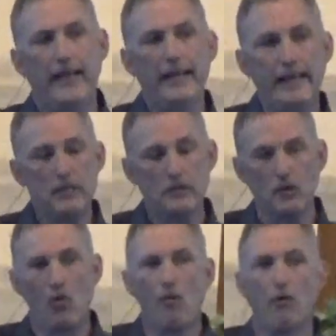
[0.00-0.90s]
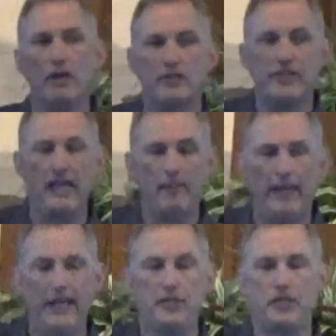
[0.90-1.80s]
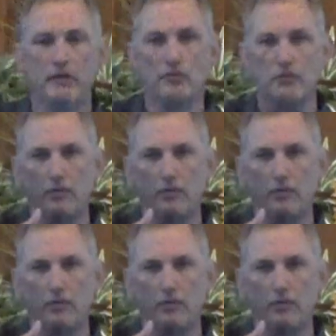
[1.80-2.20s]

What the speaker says: and his oral examination